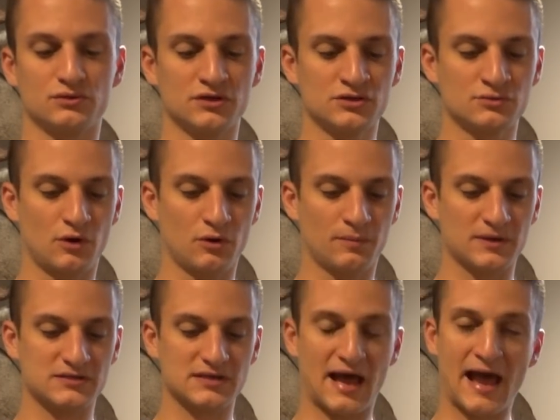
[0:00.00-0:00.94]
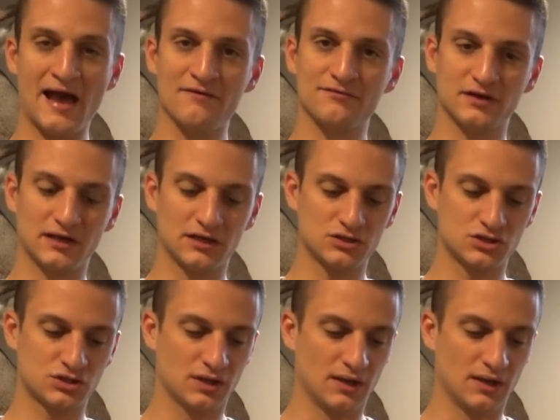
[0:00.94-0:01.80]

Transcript: This rope is a 1/2 inch